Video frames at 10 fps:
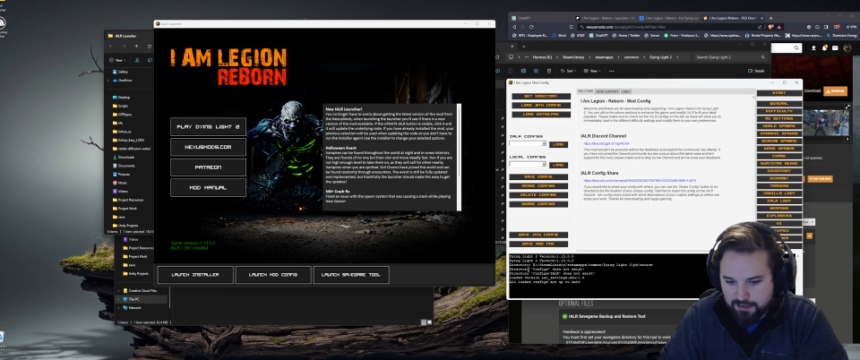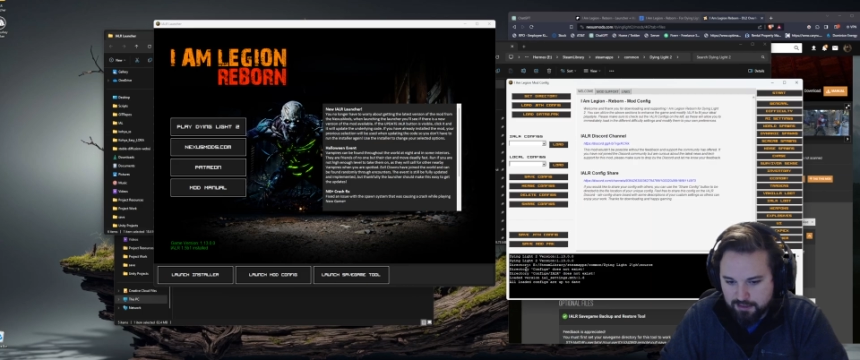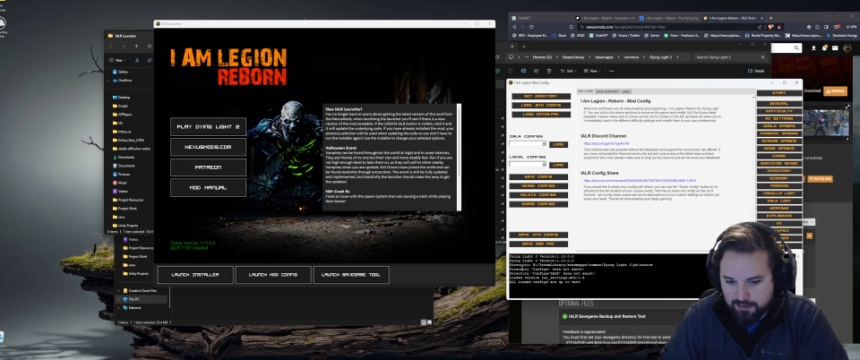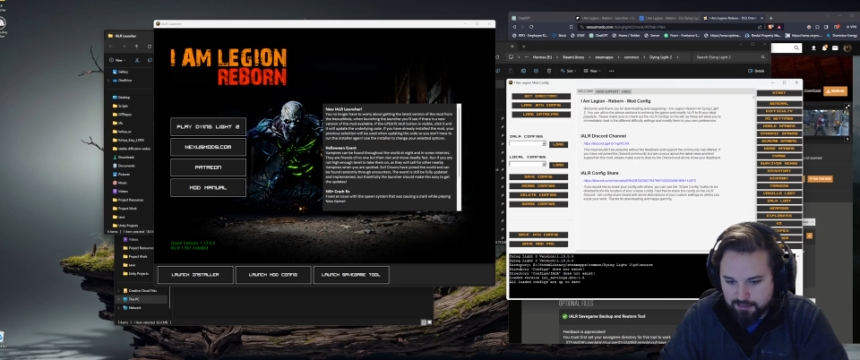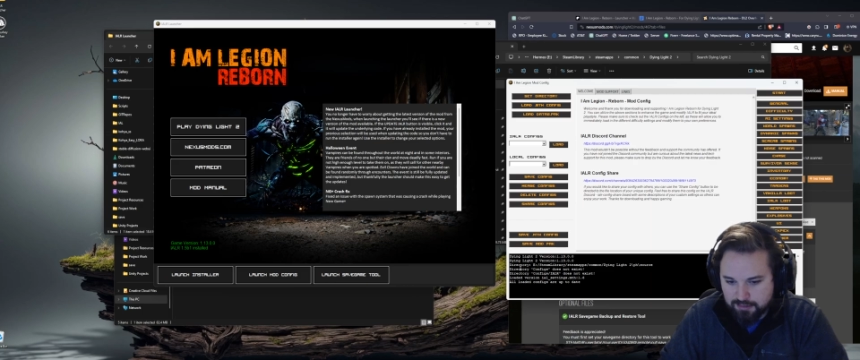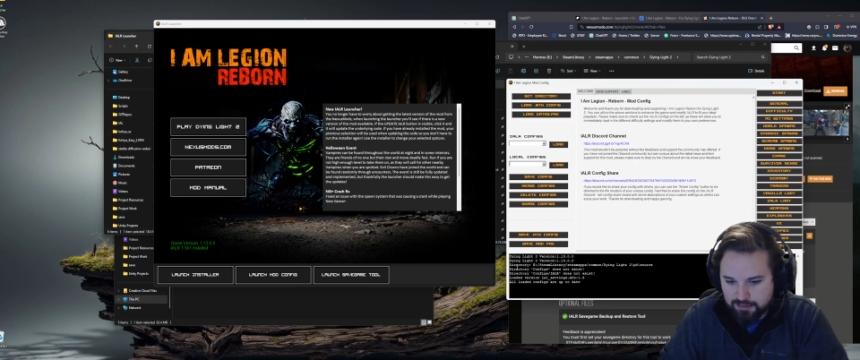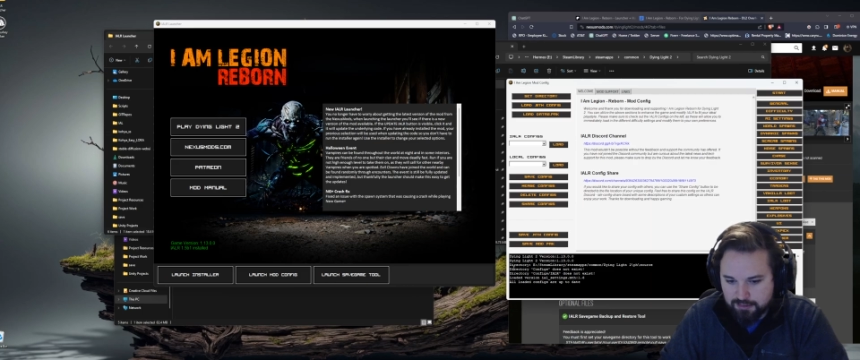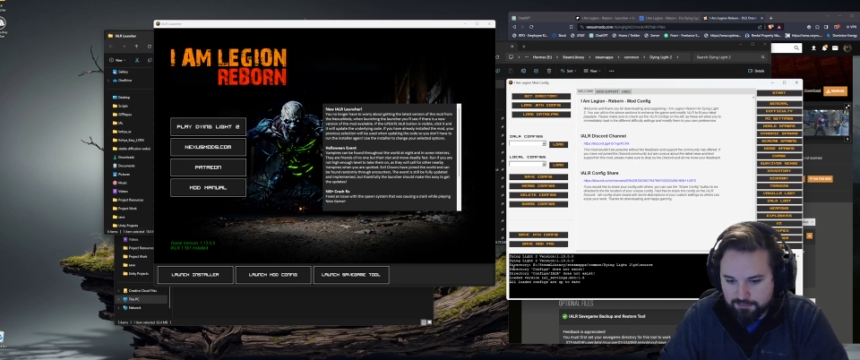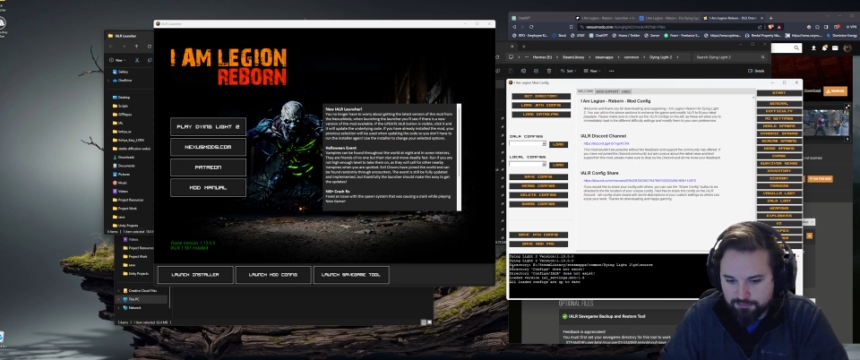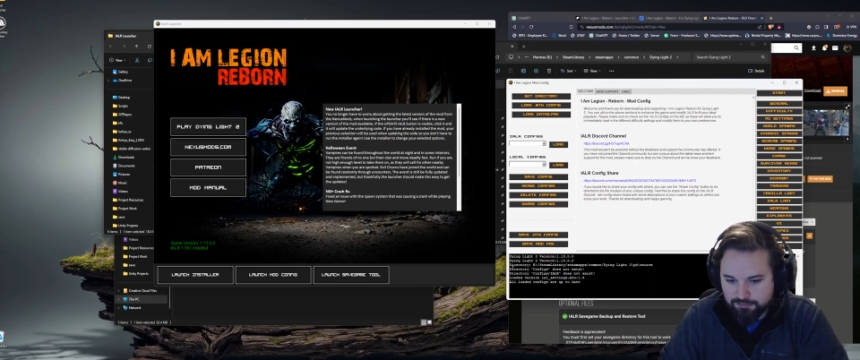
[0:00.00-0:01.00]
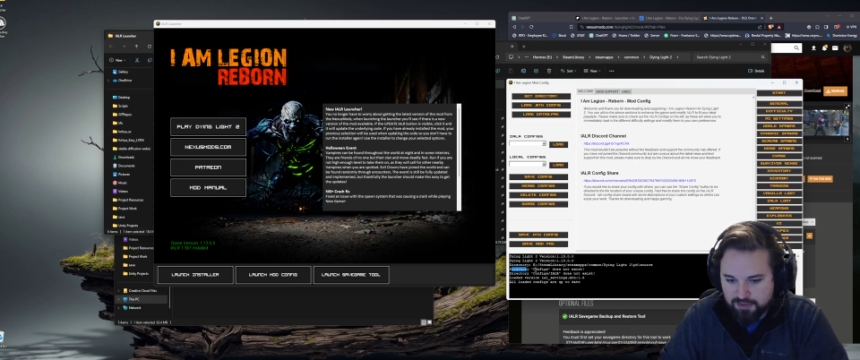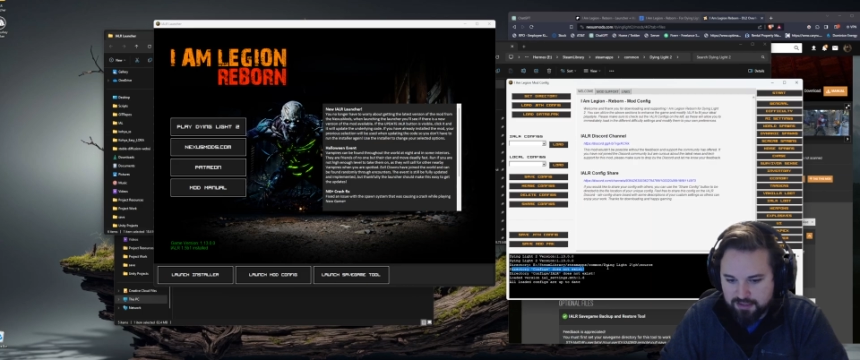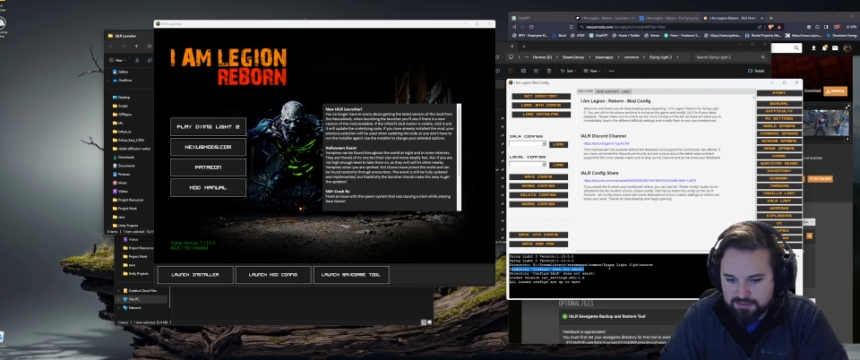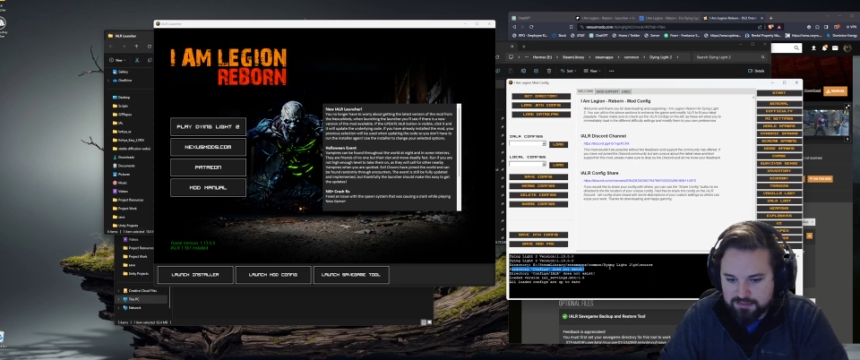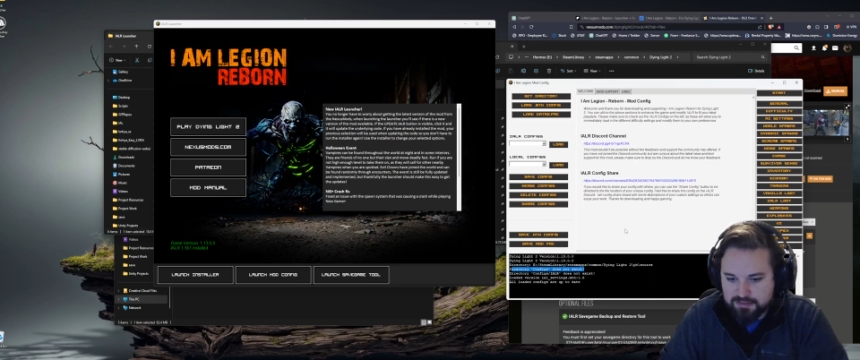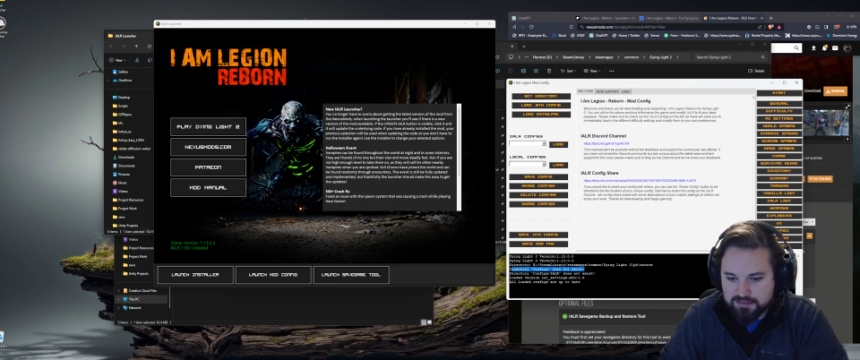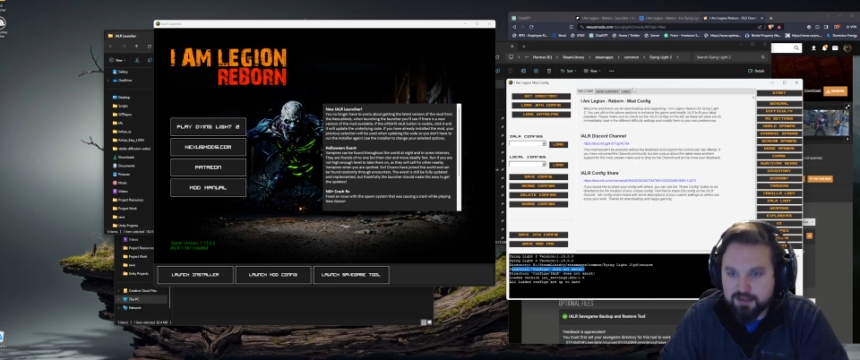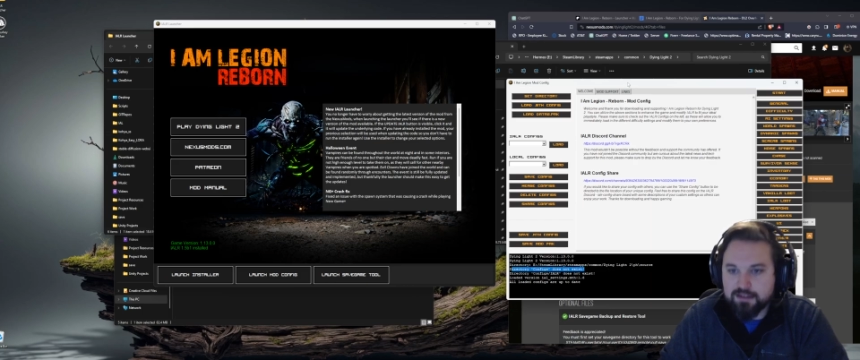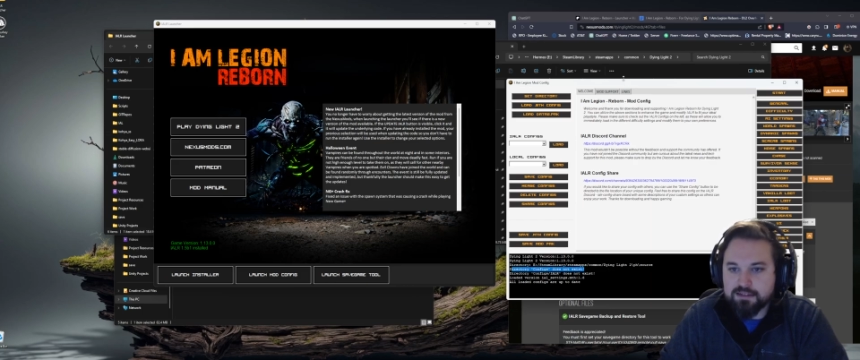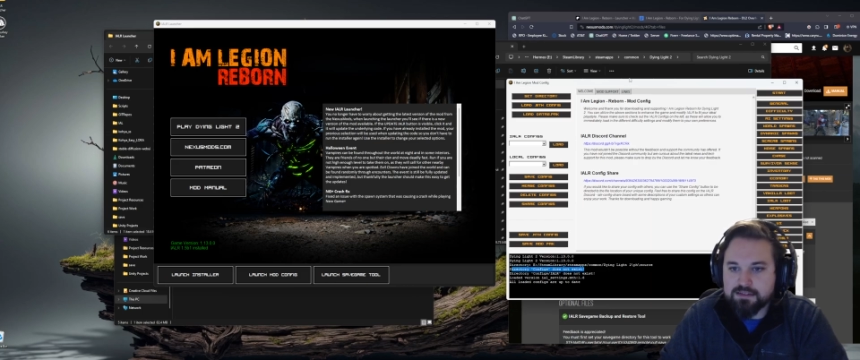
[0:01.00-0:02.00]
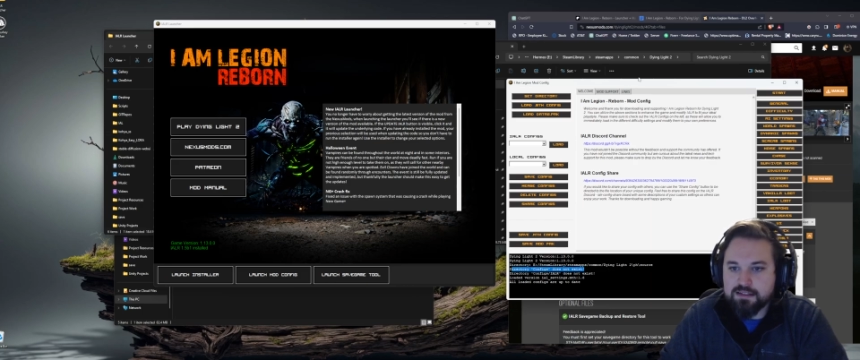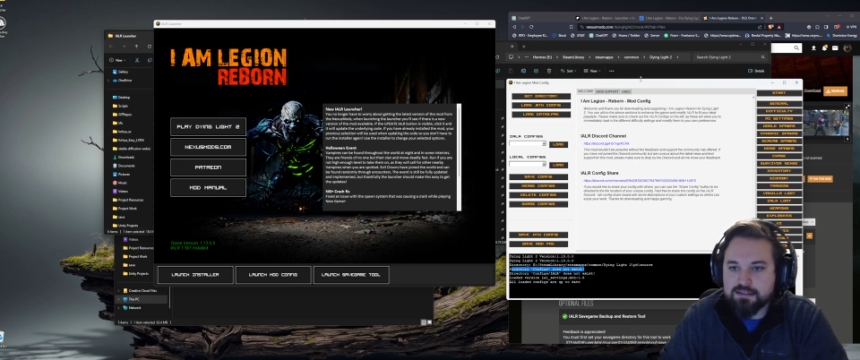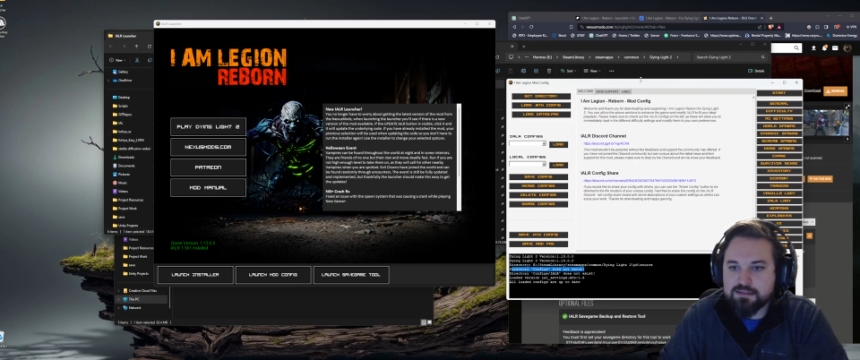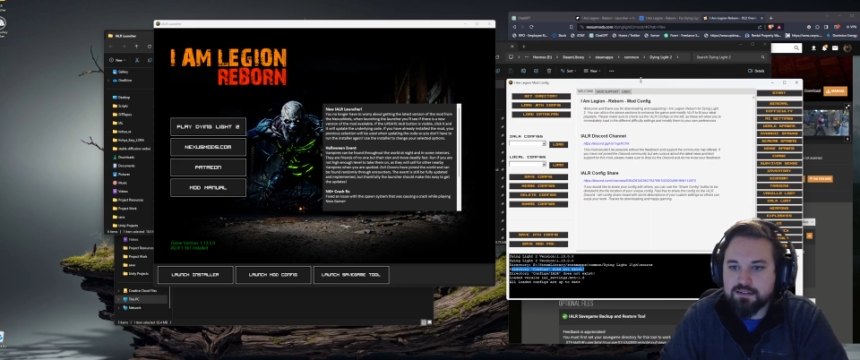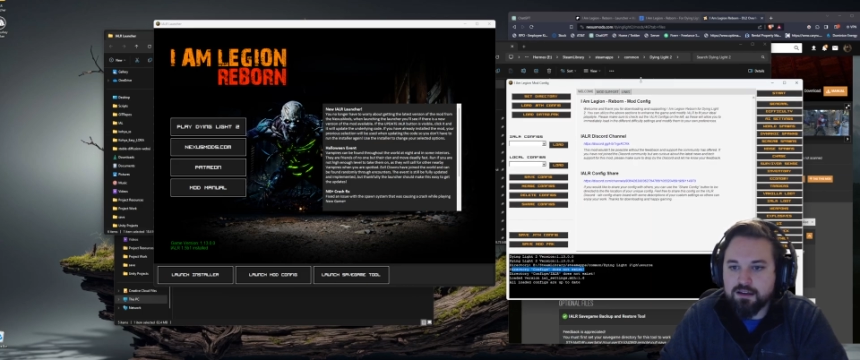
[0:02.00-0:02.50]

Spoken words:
configs does not exist